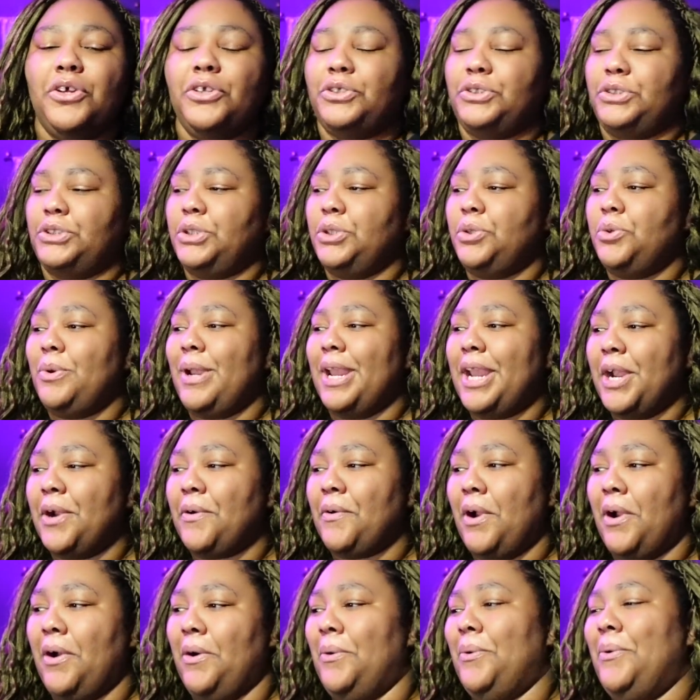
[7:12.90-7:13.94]
to
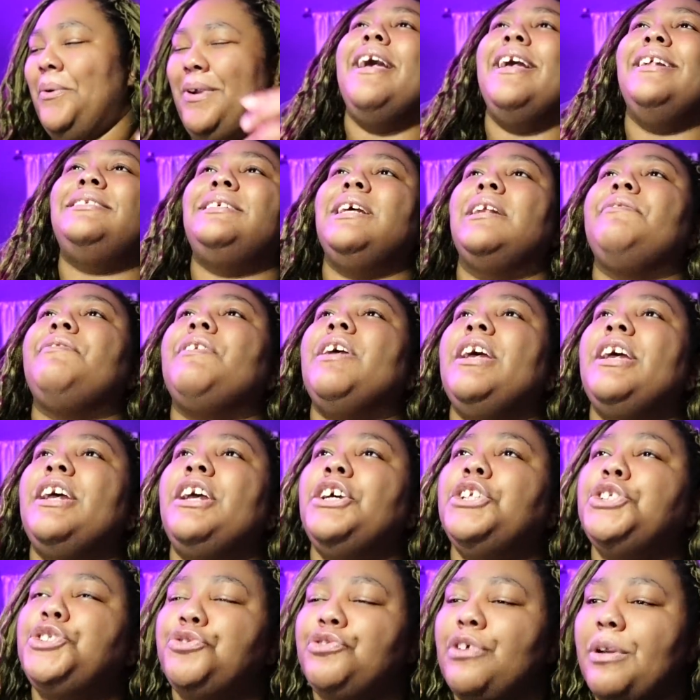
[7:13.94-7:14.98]
hero instead of
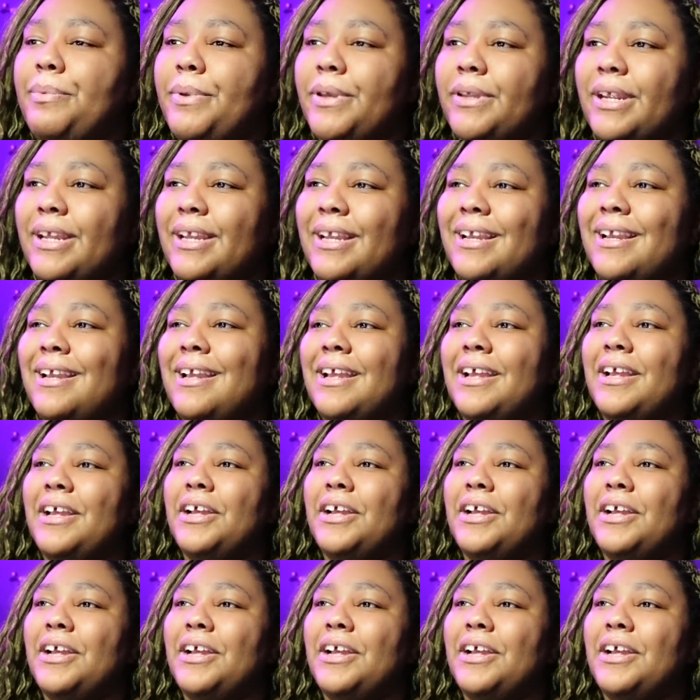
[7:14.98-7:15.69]
contributing